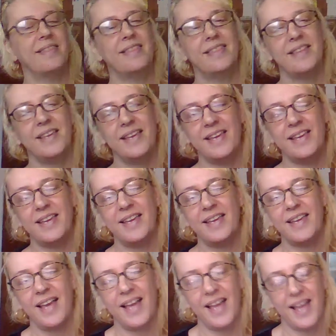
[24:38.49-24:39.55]

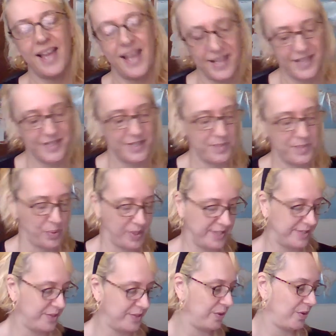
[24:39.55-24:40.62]
The end,
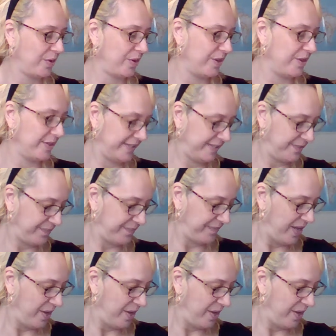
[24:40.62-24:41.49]
boys and girls.